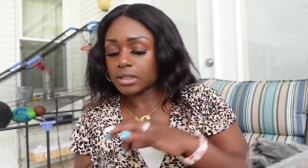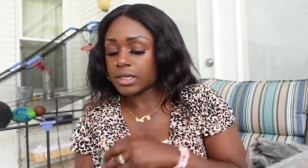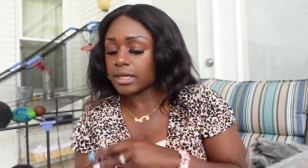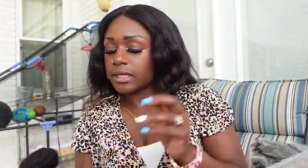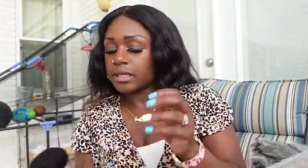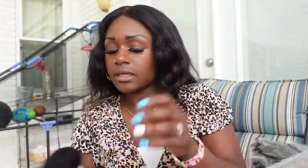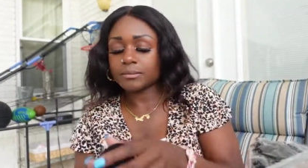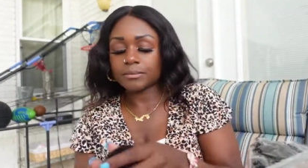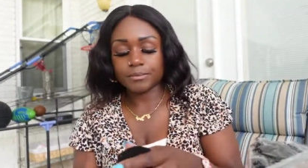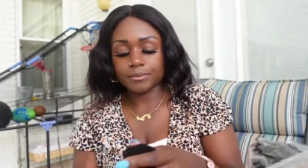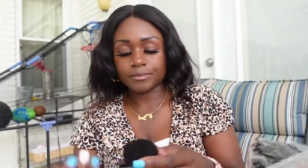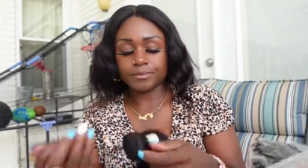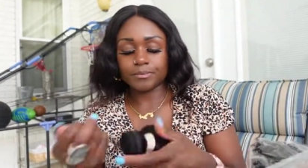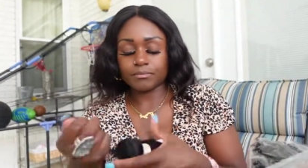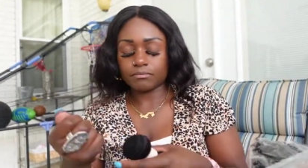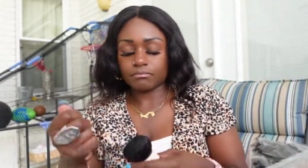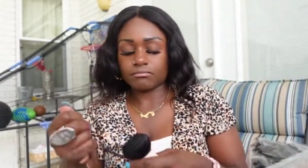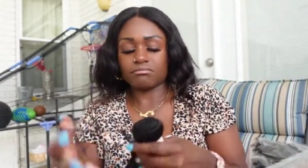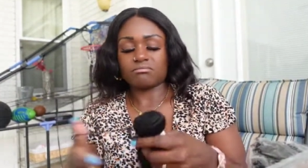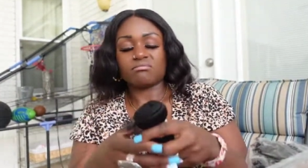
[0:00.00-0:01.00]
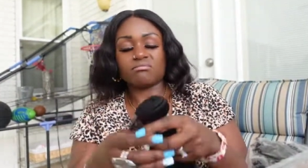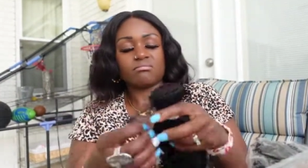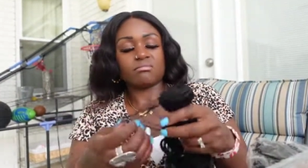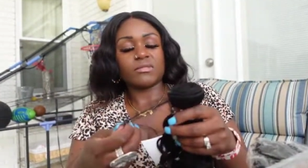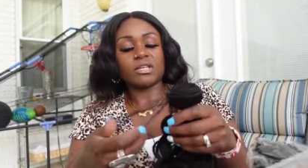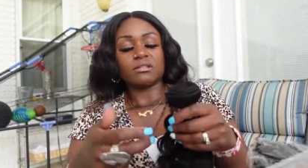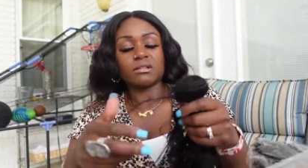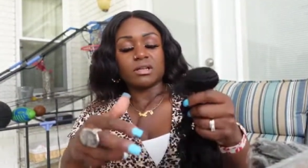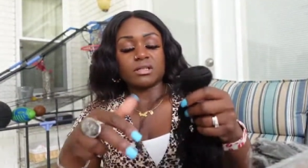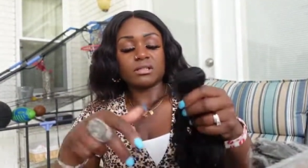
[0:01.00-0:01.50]
So I am going to
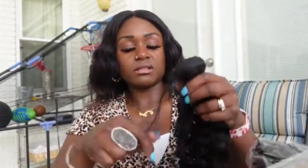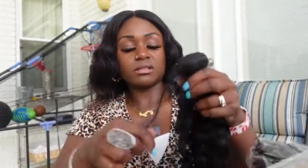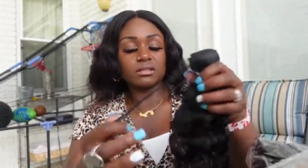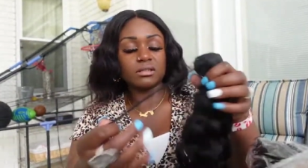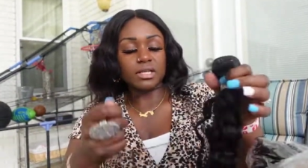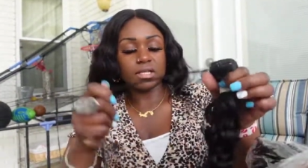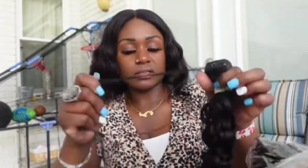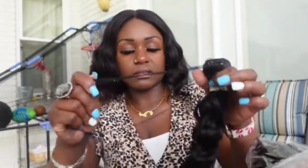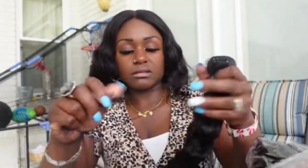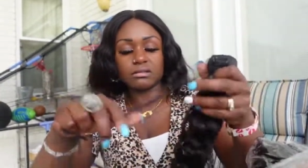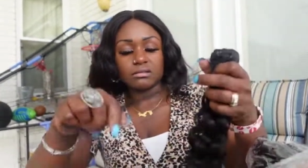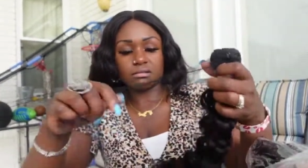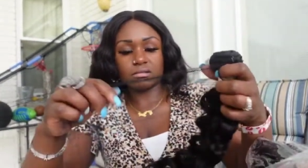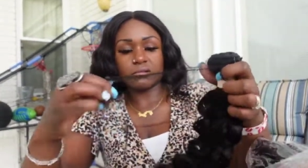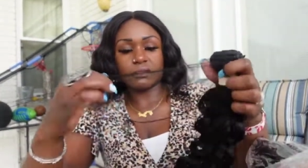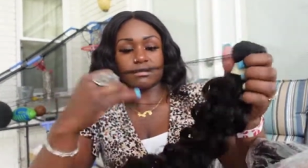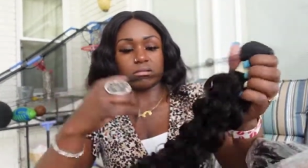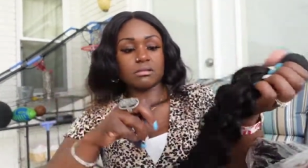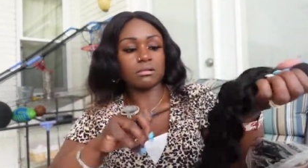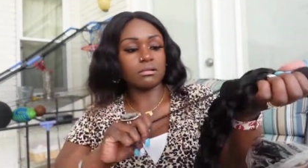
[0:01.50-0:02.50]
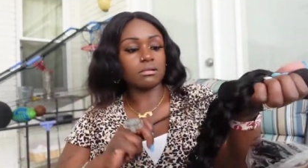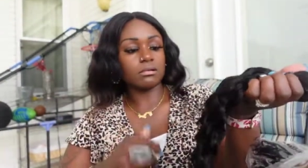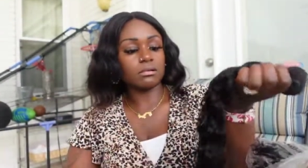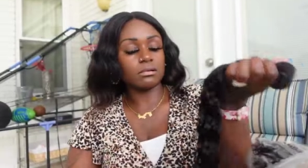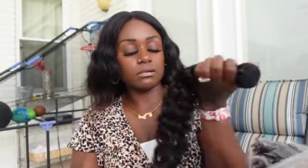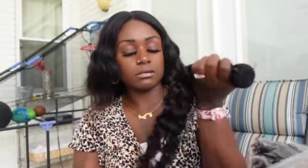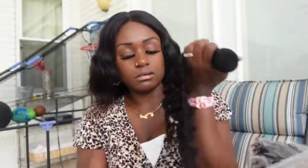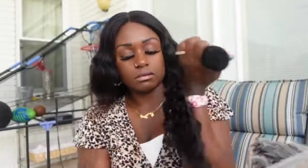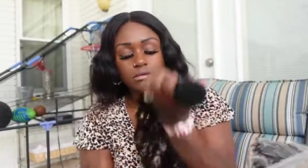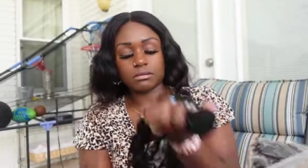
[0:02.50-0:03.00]
go ahead and measure this
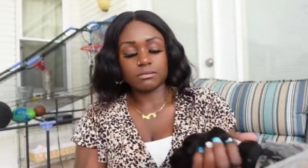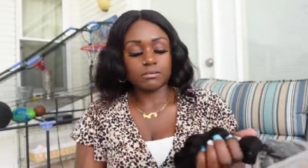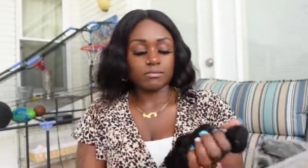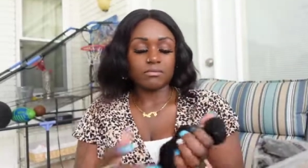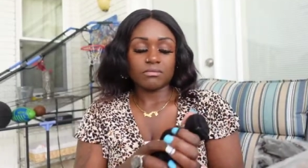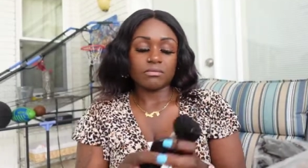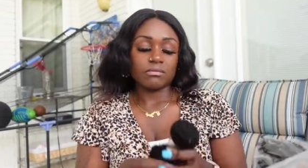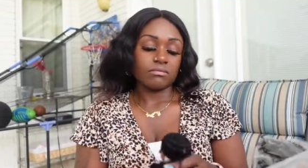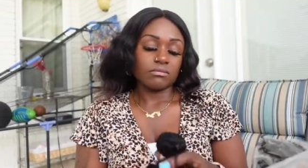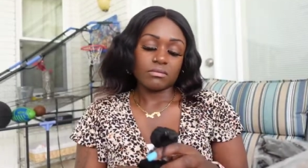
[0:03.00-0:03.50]
first bundle